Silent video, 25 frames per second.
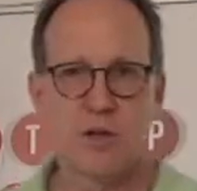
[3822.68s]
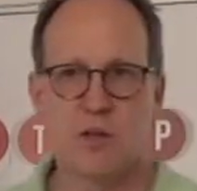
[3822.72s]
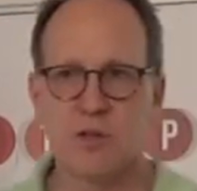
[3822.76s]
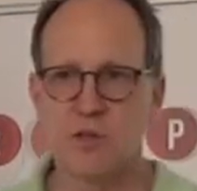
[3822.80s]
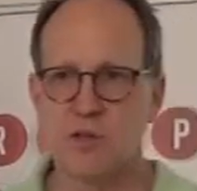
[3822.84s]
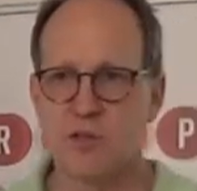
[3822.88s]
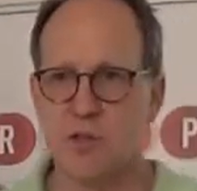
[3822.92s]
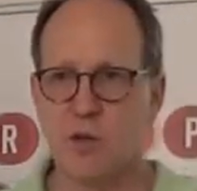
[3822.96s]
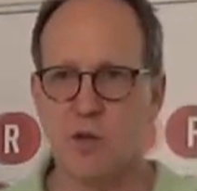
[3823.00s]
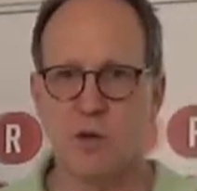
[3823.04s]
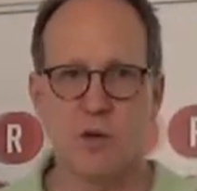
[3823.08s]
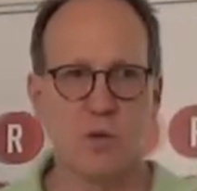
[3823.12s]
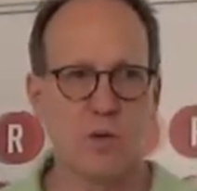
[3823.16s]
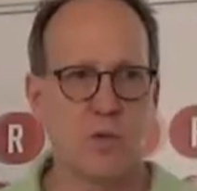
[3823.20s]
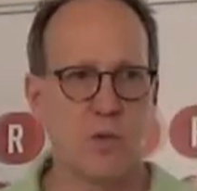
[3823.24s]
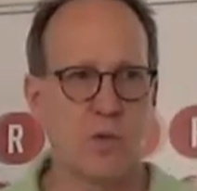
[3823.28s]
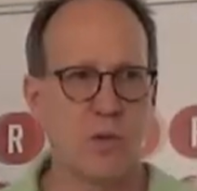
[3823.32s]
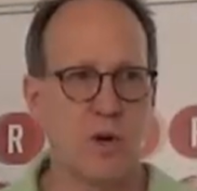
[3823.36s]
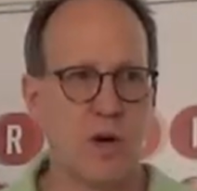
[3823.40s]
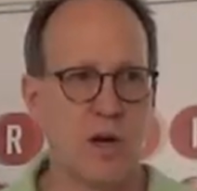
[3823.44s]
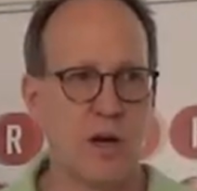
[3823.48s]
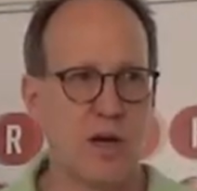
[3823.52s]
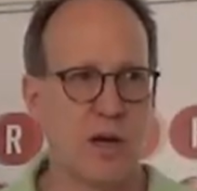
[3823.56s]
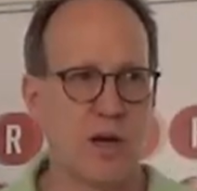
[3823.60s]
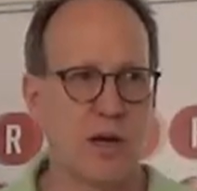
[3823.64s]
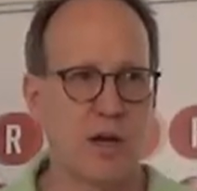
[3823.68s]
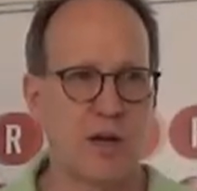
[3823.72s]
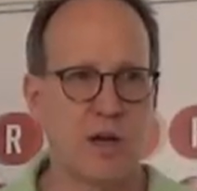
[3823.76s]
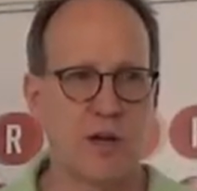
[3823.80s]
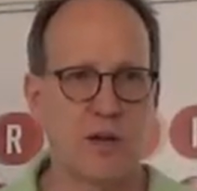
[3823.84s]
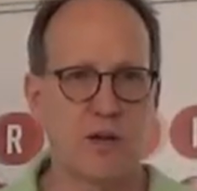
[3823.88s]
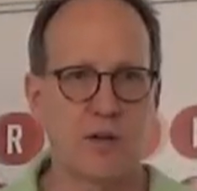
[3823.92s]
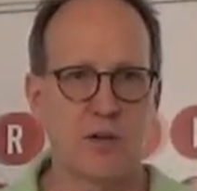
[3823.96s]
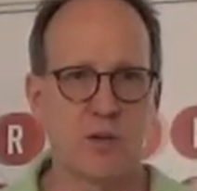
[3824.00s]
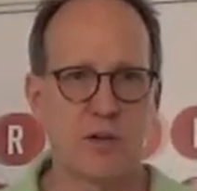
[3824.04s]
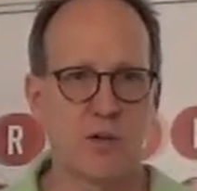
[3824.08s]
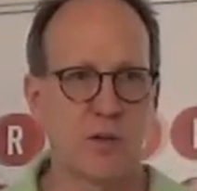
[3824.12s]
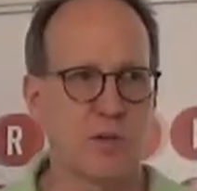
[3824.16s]

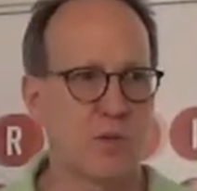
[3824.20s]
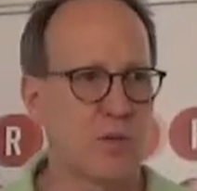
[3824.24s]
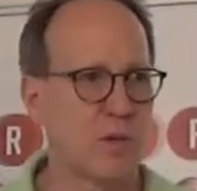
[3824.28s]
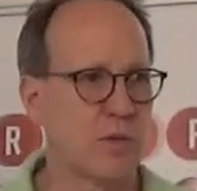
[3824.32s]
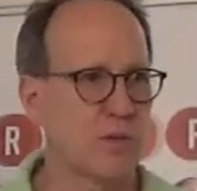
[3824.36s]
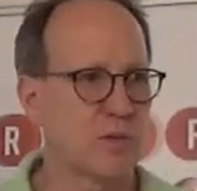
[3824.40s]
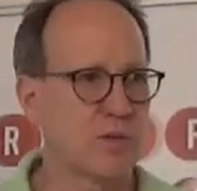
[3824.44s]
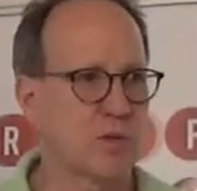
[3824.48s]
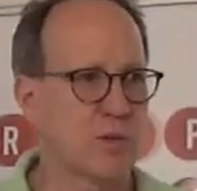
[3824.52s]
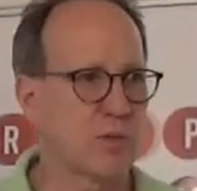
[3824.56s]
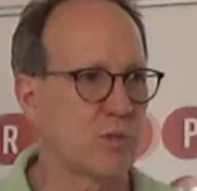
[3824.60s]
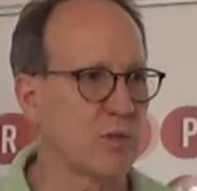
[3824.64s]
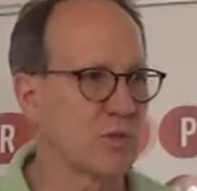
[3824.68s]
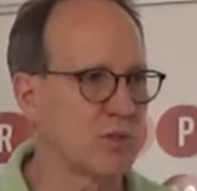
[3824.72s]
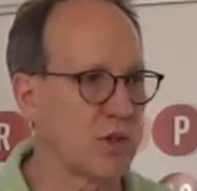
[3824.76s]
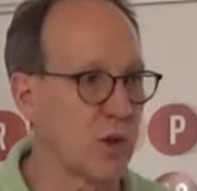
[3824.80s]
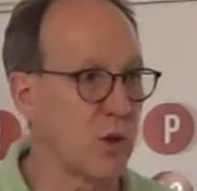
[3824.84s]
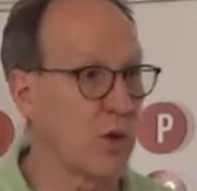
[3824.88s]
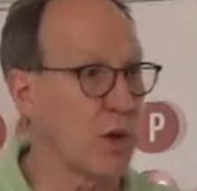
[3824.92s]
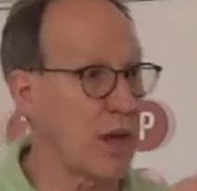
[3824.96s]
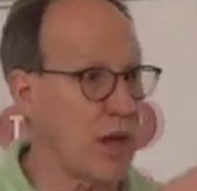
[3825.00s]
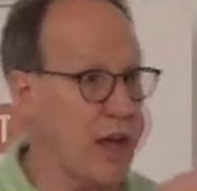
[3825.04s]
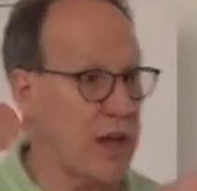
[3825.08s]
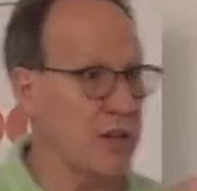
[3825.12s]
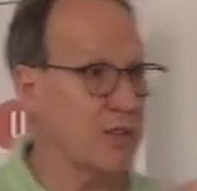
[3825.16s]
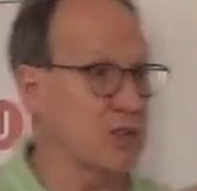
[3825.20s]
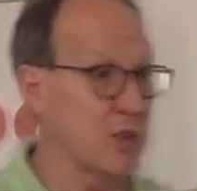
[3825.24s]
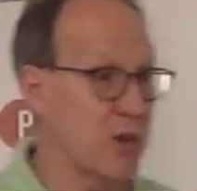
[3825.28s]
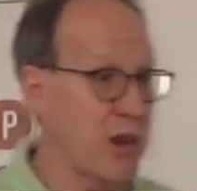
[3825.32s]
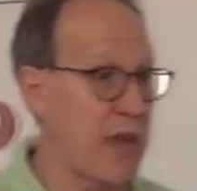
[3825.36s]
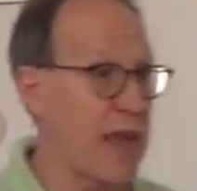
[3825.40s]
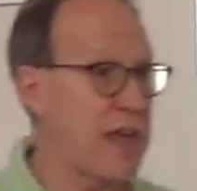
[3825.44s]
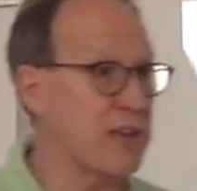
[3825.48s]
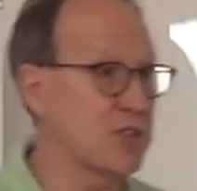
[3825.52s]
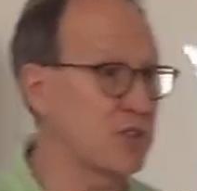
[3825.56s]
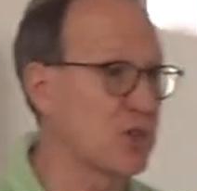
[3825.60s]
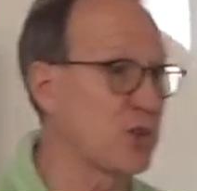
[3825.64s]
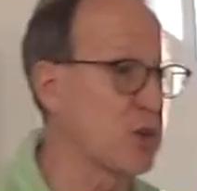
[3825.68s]
So to
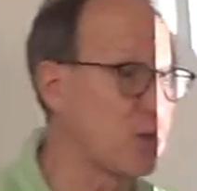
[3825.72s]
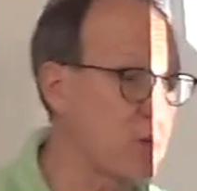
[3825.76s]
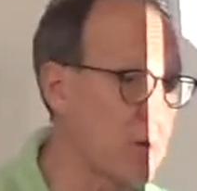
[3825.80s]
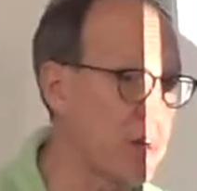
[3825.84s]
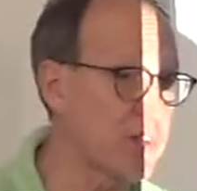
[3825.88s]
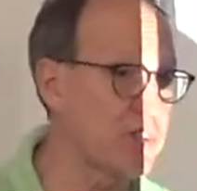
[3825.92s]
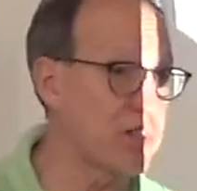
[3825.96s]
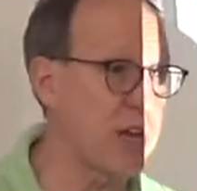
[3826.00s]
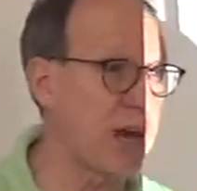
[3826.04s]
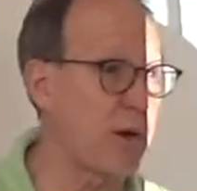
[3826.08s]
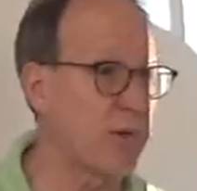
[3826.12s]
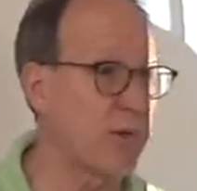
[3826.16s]
answer your question, I